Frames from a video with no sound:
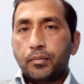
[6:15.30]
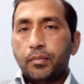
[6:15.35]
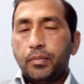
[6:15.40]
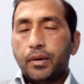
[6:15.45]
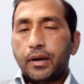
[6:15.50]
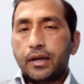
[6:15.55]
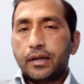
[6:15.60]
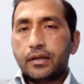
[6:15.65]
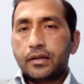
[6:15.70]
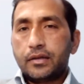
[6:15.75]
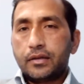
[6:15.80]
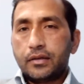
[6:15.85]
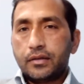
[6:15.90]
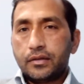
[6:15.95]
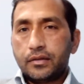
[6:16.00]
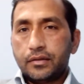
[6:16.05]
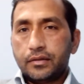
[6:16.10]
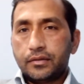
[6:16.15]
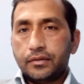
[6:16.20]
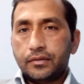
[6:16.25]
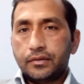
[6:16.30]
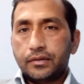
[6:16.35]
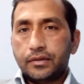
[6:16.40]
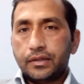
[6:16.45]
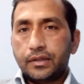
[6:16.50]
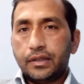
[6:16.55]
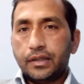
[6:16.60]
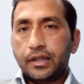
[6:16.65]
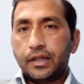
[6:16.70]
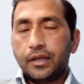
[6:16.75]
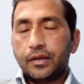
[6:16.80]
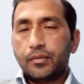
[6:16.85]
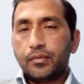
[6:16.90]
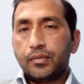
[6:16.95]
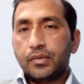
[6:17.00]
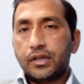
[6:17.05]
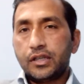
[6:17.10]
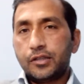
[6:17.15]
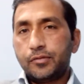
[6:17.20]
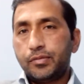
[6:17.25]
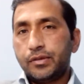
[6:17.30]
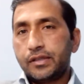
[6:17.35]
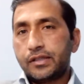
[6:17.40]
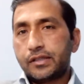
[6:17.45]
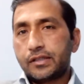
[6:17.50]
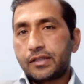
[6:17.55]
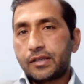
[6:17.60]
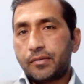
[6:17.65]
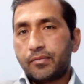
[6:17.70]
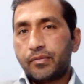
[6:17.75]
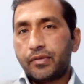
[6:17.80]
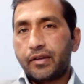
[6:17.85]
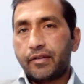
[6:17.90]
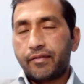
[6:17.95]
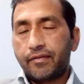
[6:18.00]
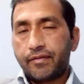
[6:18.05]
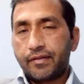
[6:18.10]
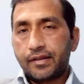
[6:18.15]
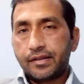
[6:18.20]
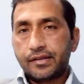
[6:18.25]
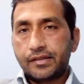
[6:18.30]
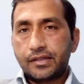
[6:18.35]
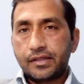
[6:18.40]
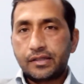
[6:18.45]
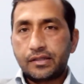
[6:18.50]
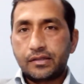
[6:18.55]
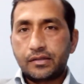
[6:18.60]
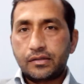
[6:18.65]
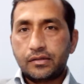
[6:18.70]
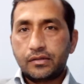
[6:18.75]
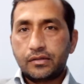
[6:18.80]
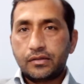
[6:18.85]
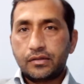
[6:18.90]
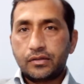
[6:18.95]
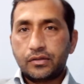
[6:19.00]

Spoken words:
but there must be some differences,